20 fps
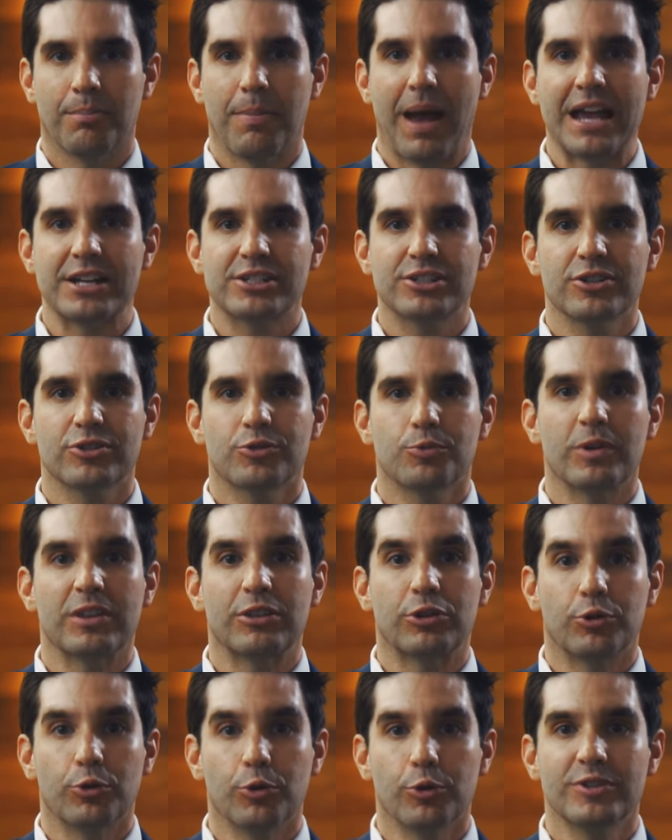Patients
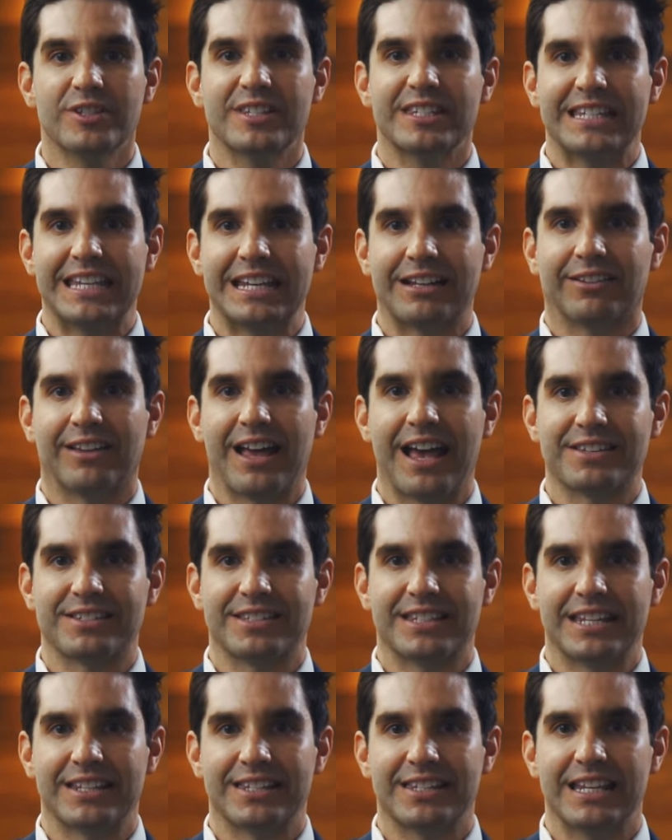with good skin
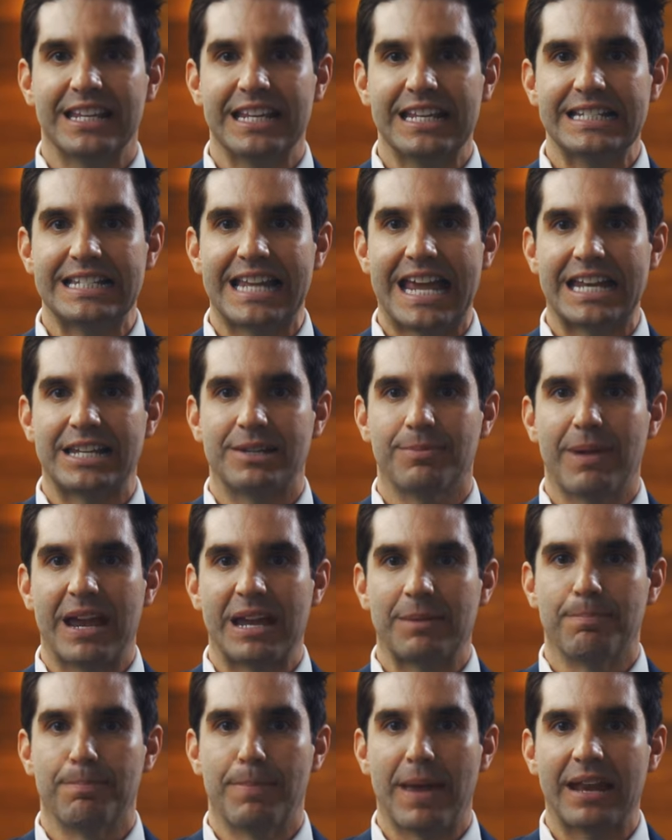elasticity tend to
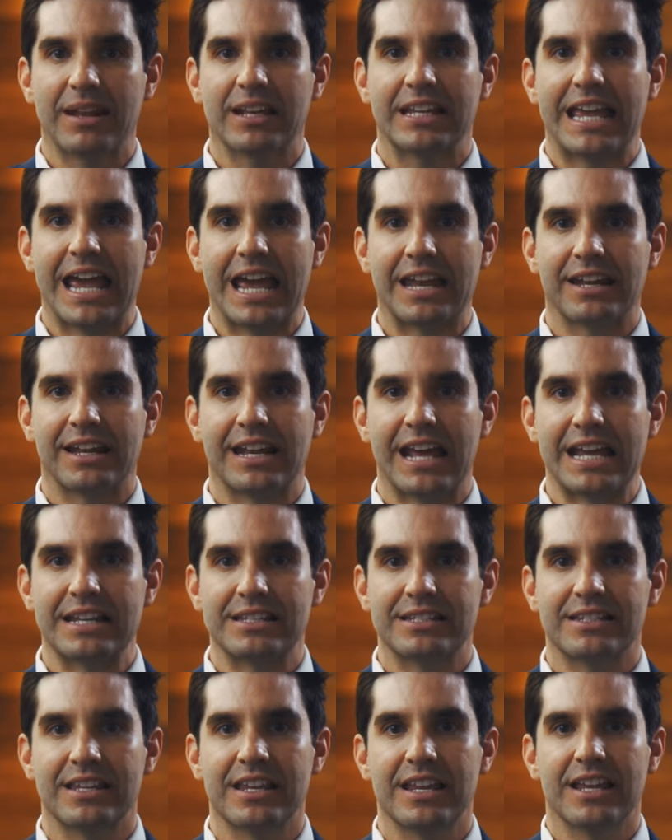make better
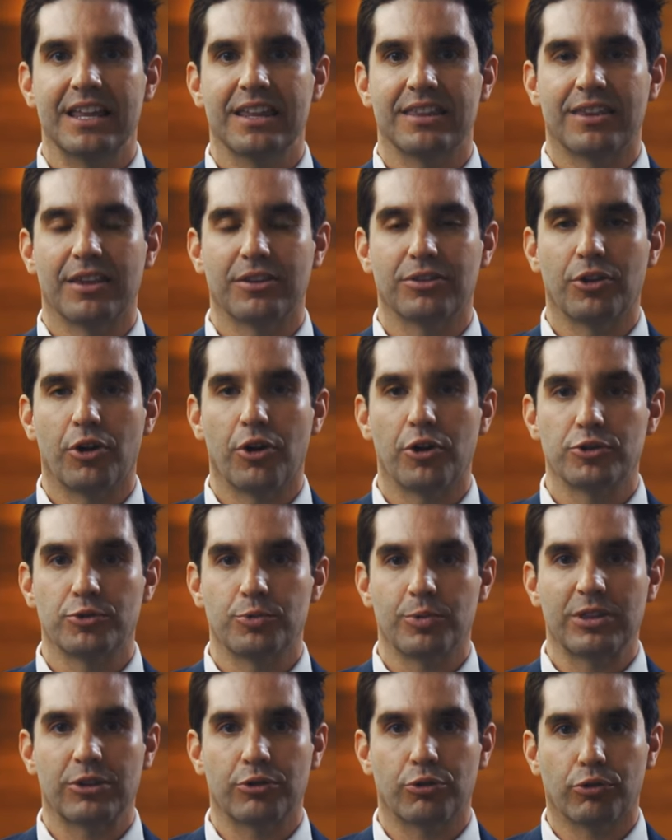candidates than those
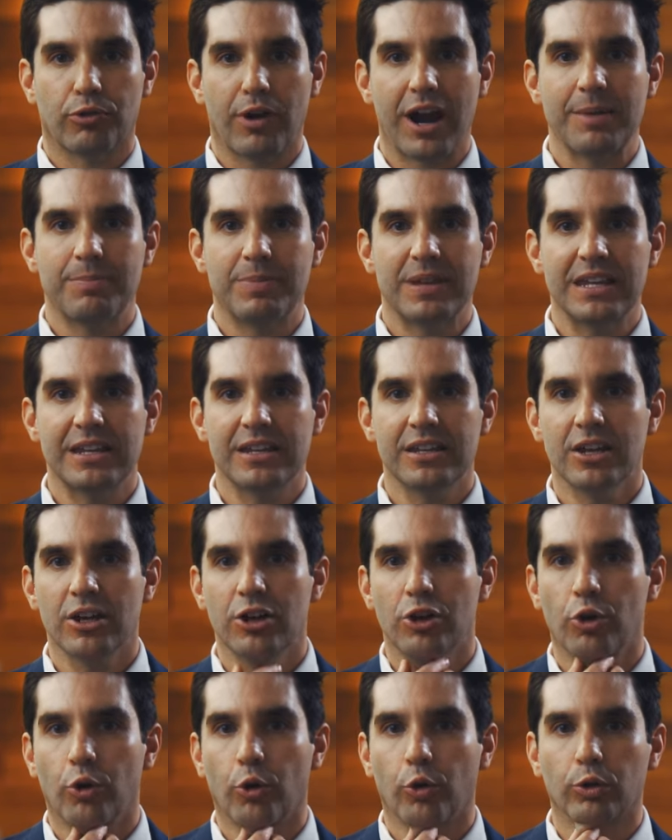with crepey
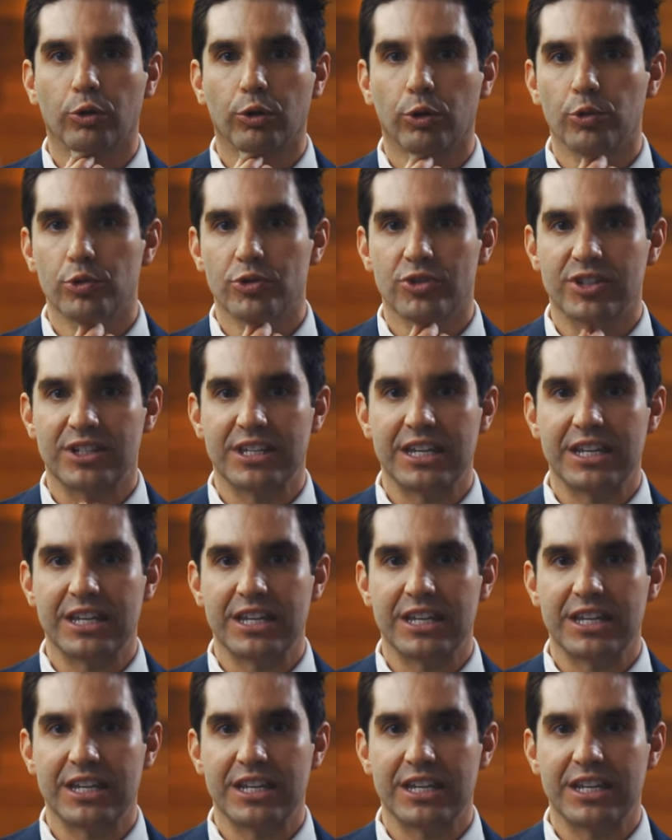or loose